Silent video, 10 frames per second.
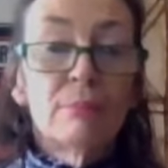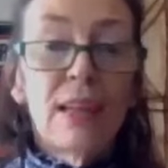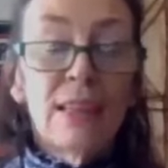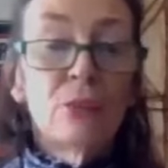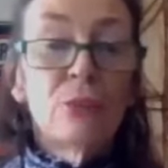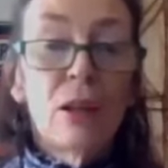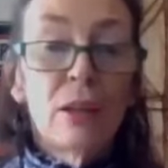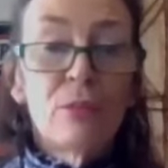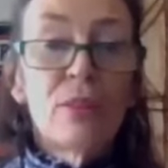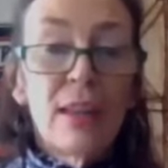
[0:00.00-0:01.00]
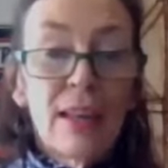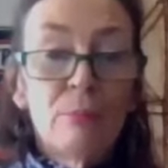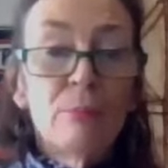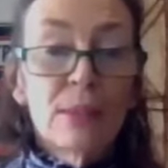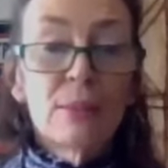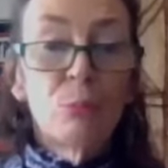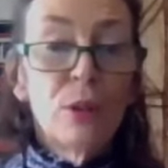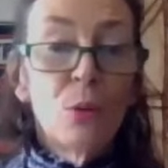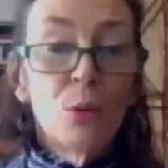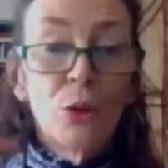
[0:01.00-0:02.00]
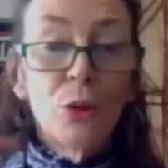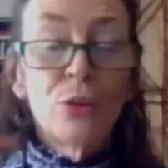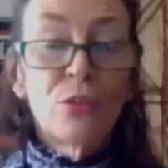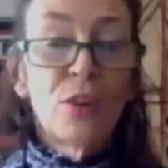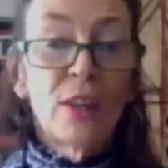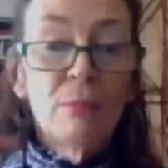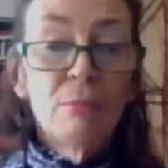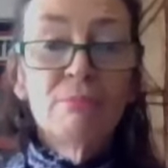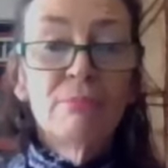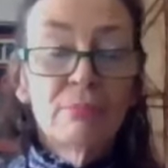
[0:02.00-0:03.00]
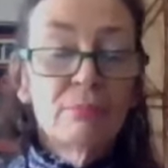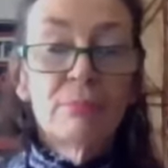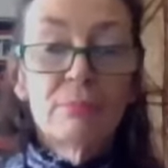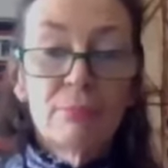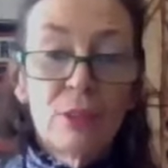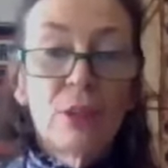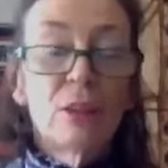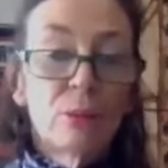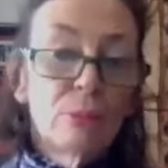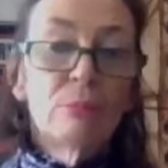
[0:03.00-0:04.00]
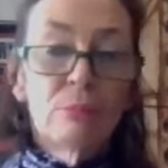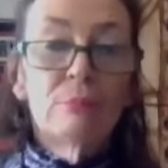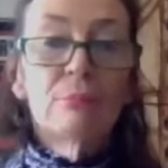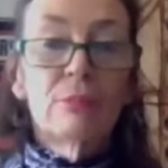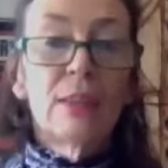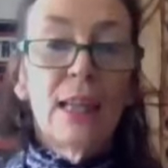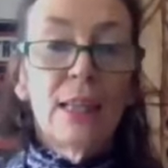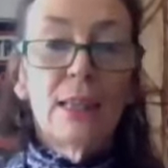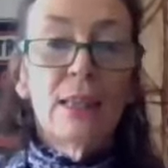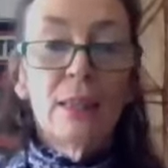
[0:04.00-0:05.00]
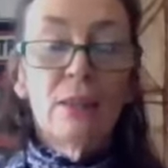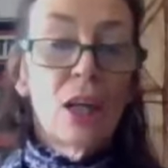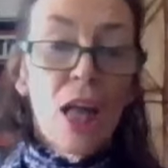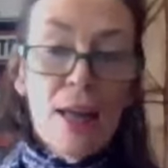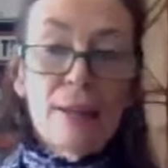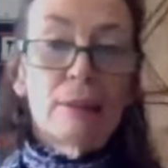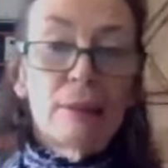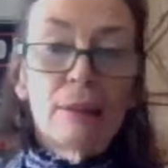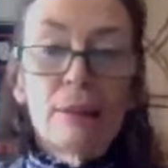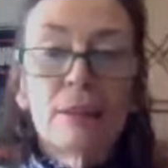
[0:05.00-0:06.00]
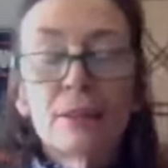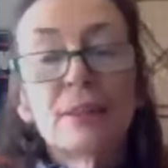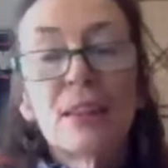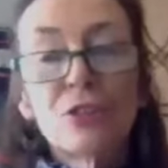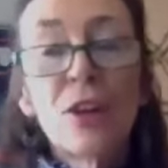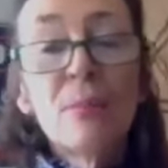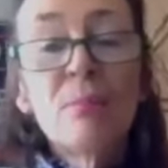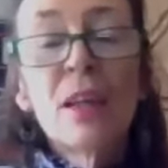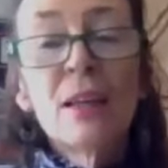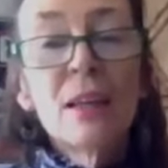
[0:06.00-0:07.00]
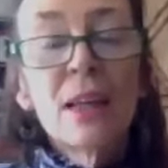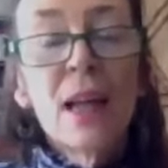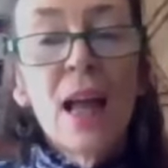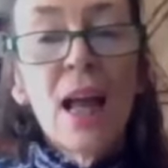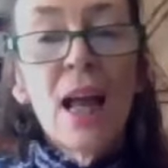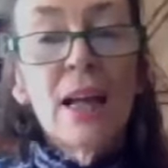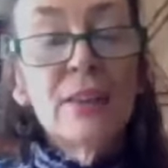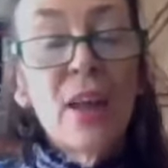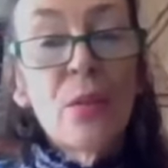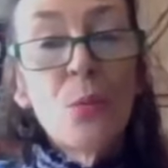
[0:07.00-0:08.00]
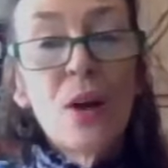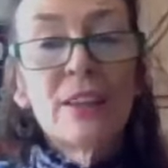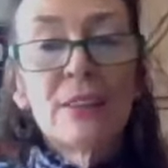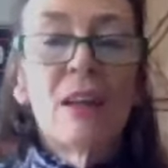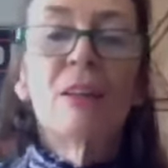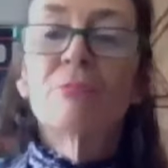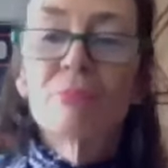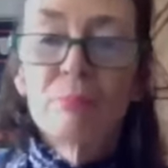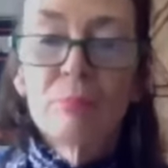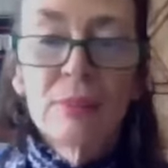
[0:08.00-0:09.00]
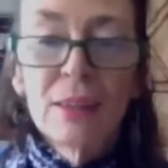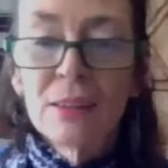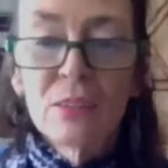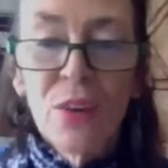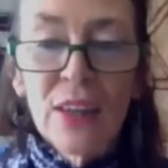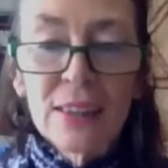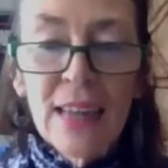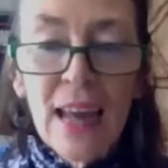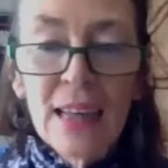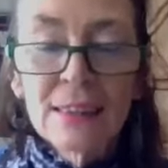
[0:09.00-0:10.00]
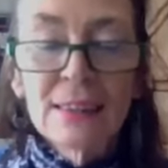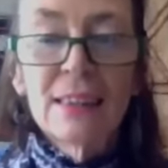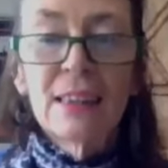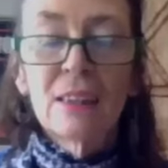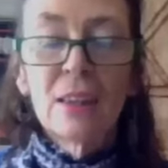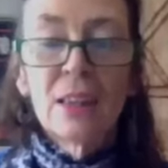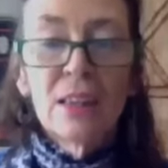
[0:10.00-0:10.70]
8 or 9 of the names we all use for him. You know, the Yeti, the Lion King, etc. Another one, oh, it's fantastic,